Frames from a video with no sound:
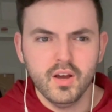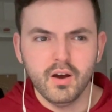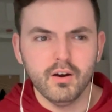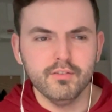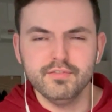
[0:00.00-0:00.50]

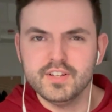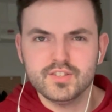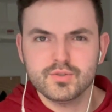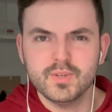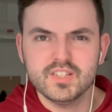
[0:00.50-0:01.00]
of
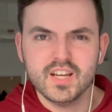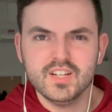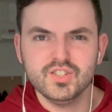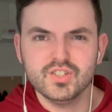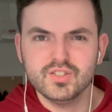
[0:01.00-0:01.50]

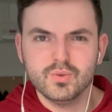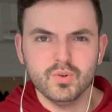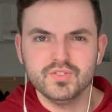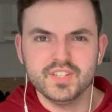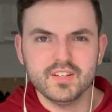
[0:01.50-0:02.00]
instrumentation
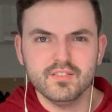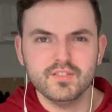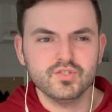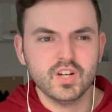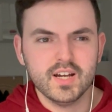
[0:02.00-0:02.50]
towards the end of
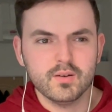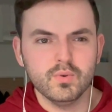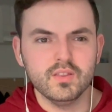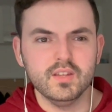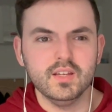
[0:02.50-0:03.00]
the track
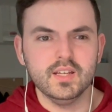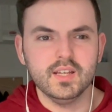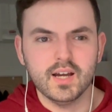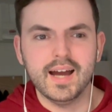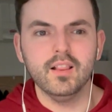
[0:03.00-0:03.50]
with
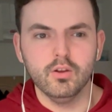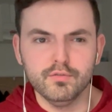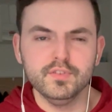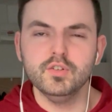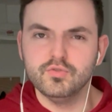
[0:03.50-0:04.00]
the I
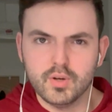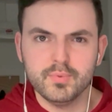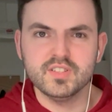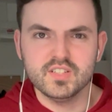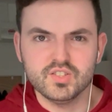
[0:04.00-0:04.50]
love you
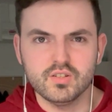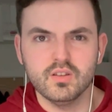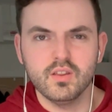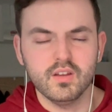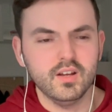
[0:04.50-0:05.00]

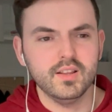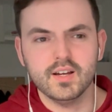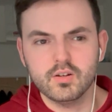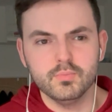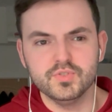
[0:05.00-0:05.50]
repetition thing
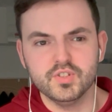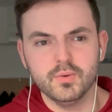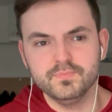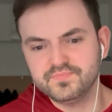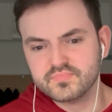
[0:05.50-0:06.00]
that comes
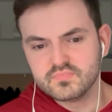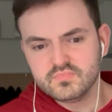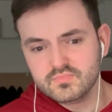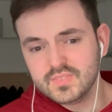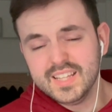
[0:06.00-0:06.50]
up.
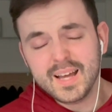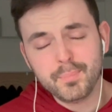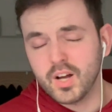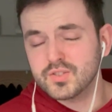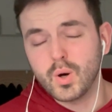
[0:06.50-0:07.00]
That
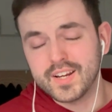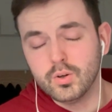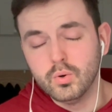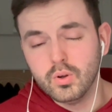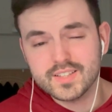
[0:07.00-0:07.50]
part's quite
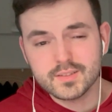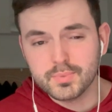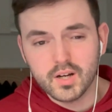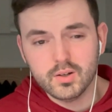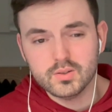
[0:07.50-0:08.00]
cool, I
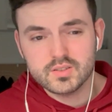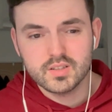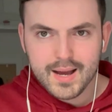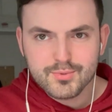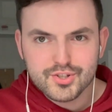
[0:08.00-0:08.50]
suppose.
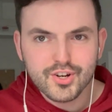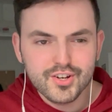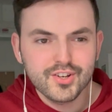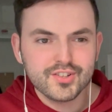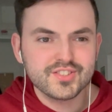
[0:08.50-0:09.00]
I'm sure
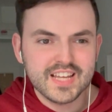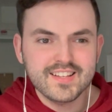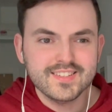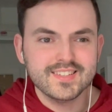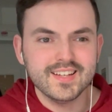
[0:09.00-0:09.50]
you're
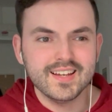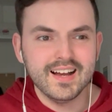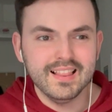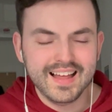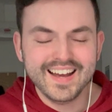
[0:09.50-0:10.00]
sensing
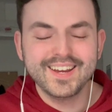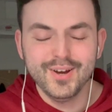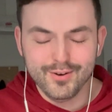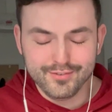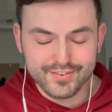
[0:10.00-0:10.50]
a
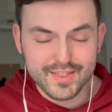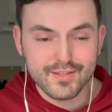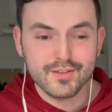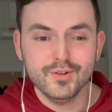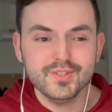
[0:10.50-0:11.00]
lack of
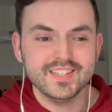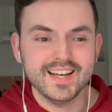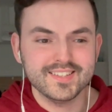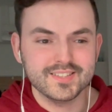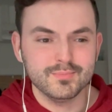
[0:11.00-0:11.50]

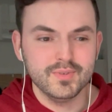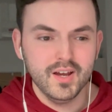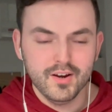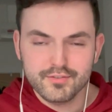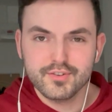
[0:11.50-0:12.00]
enthusiasm
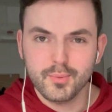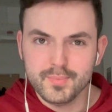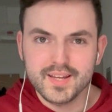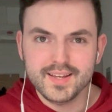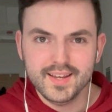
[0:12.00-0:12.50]
from
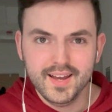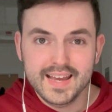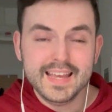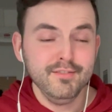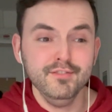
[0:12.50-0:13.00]
me,
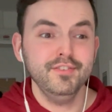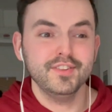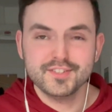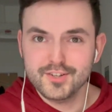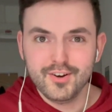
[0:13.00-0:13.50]
even for
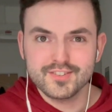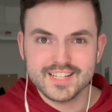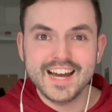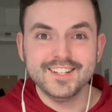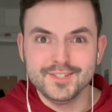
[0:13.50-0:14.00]
the songs
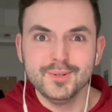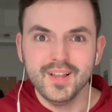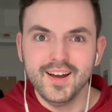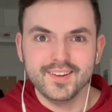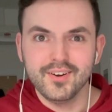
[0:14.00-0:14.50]
that I do
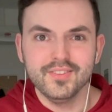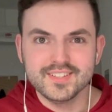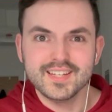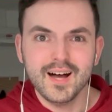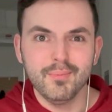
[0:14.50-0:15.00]
like on
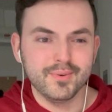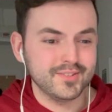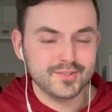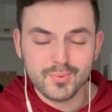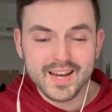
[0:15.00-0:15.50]
this album,
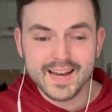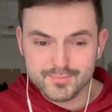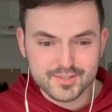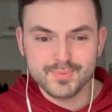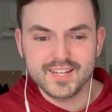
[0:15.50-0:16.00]
because the way I'm
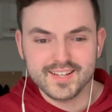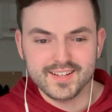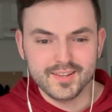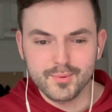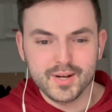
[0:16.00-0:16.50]

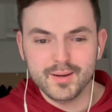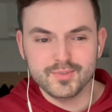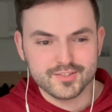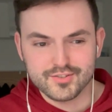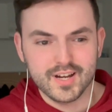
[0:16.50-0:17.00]
speaking and the way I'm
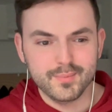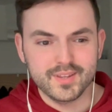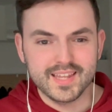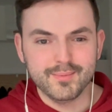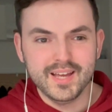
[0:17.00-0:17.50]

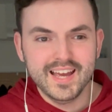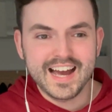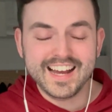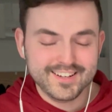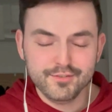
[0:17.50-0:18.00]
describing them,
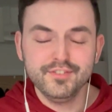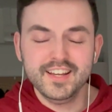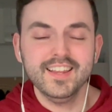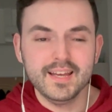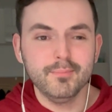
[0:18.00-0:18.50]
I can
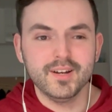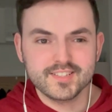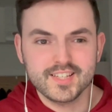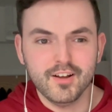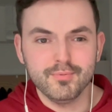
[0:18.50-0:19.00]
feel it in
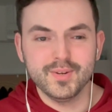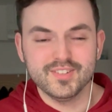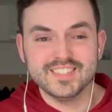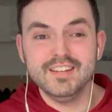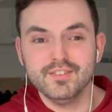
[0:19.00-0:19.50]
myself,
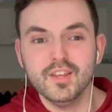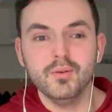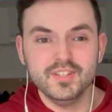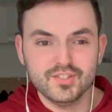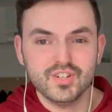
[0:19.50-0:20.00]
because even though
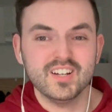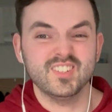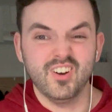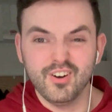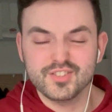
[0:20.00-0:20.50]
these tracks
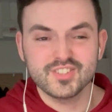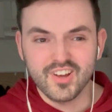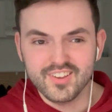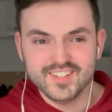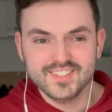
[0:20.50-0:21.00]
are
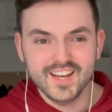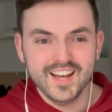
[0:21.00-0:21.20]
solid,